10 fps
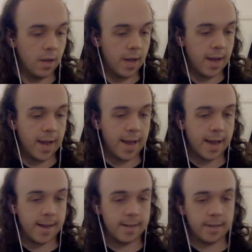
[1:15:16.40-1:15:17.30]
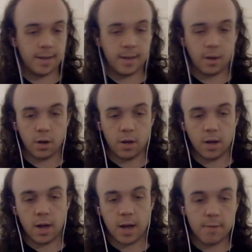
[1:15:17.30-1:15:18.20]
And
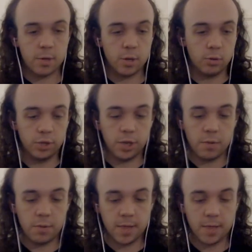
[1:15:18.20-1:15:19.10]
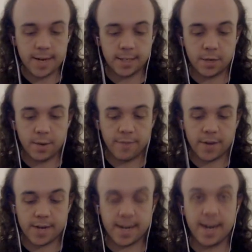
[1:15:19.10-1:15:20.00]
I would also like to, if
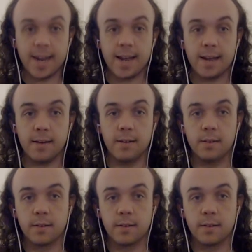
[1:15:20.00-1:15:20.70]
I can,